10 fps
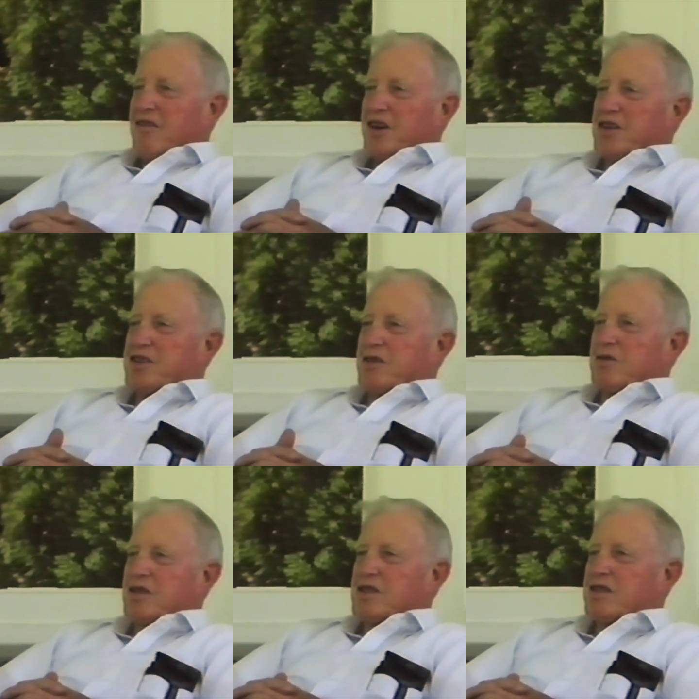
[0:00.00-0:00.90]
First it
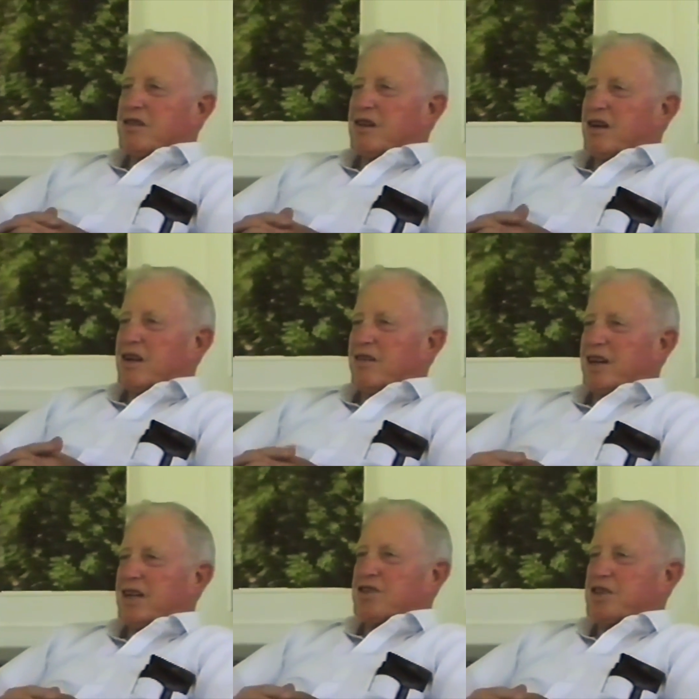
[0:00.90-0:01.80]
was,
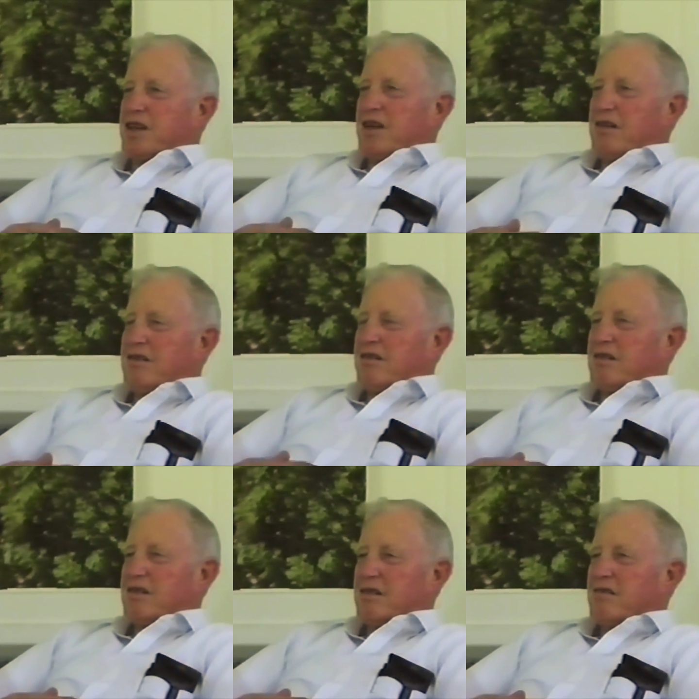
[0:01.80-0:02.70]
well,
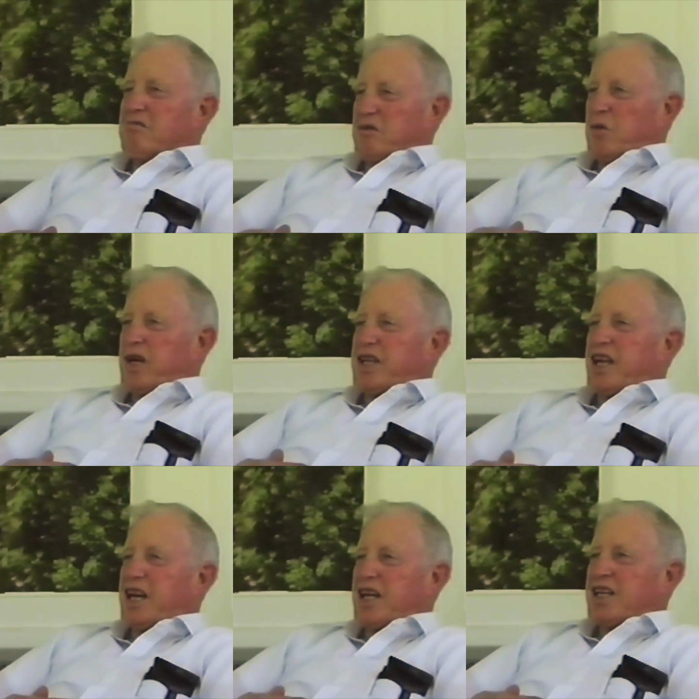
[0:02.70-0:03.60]
we'd
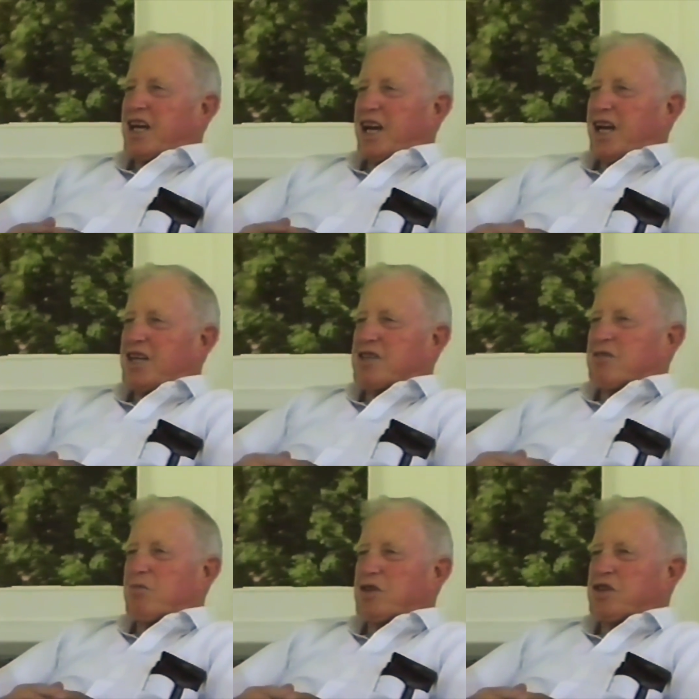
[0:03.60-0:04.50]
get engaged,
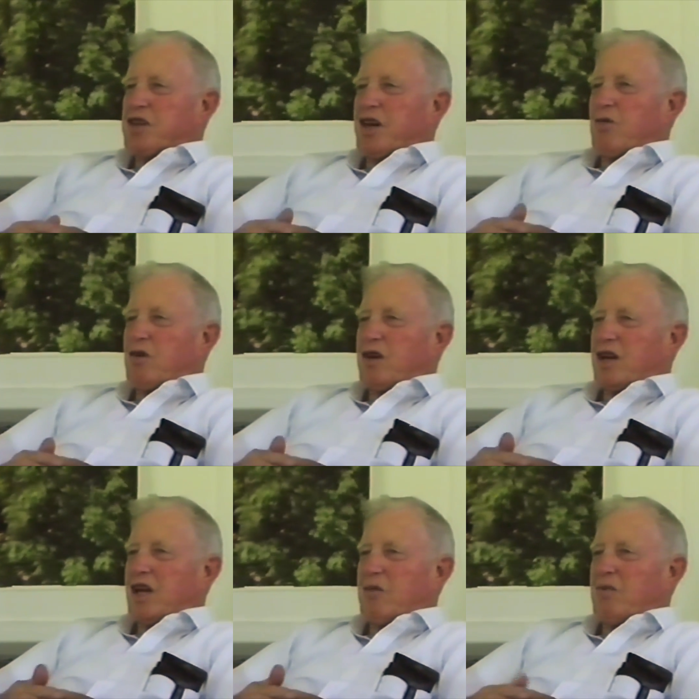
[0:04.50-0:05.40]
but she didn't want
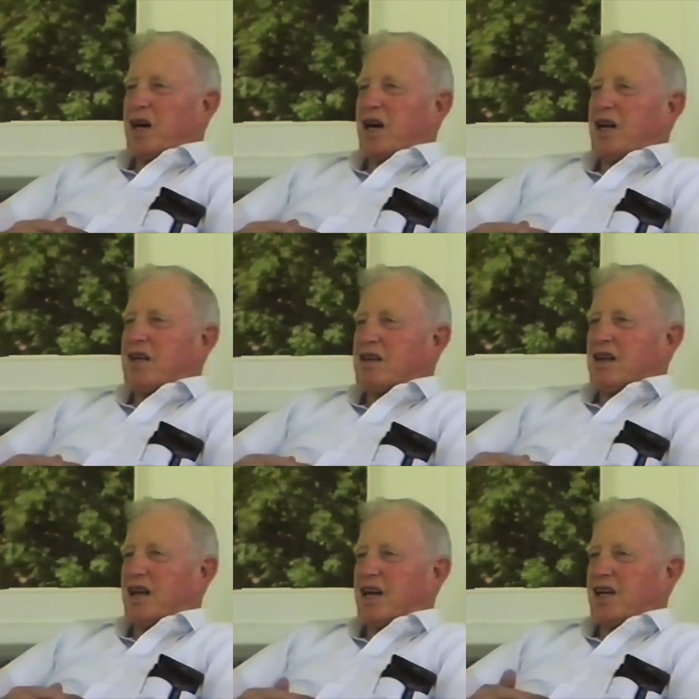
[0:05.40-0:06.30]
to get married
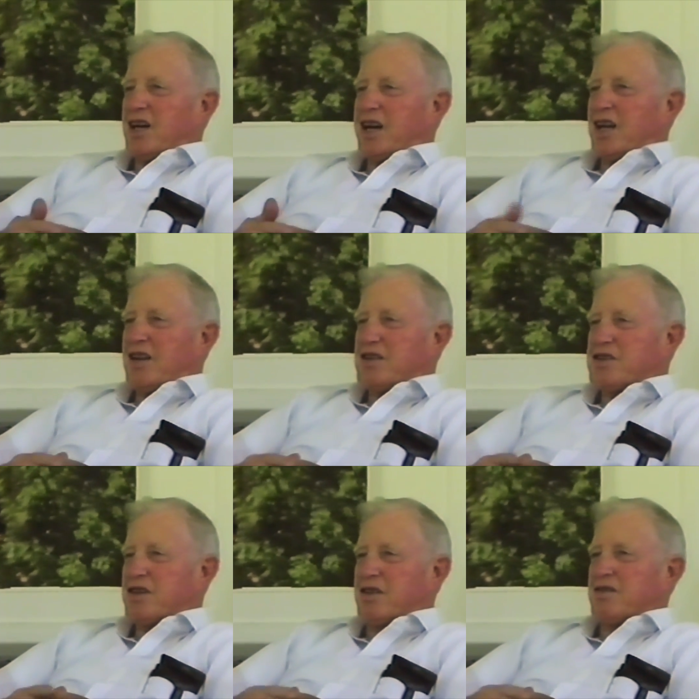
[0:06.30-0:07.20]
until I got out of the
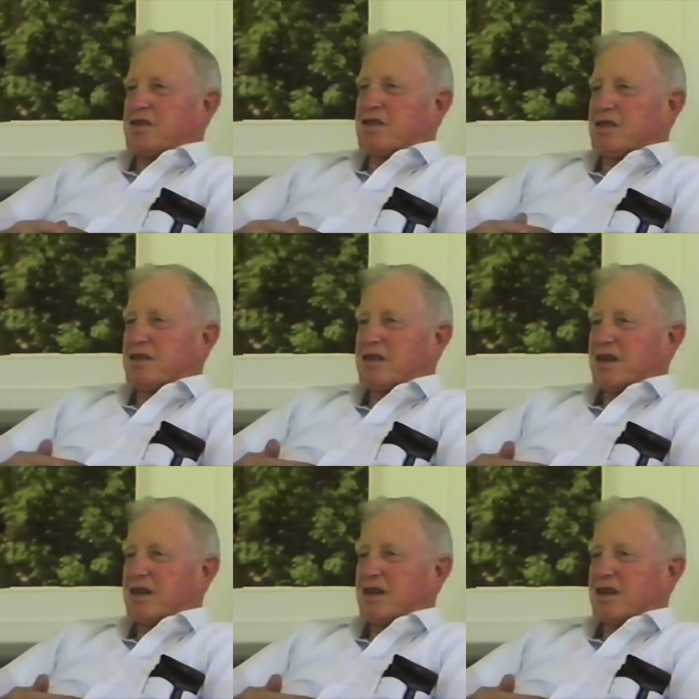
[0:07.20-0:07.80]
service.